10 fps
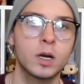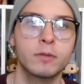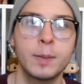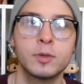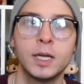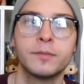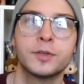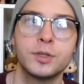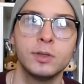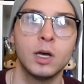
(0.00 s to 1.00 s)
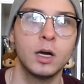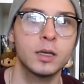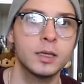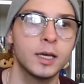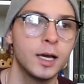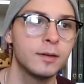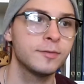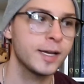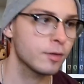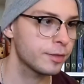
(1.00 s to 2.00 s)
to ramble on for too long.
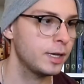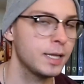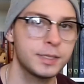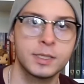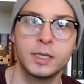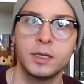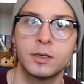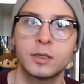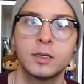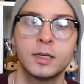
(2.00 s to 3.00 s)
Final thoughts here.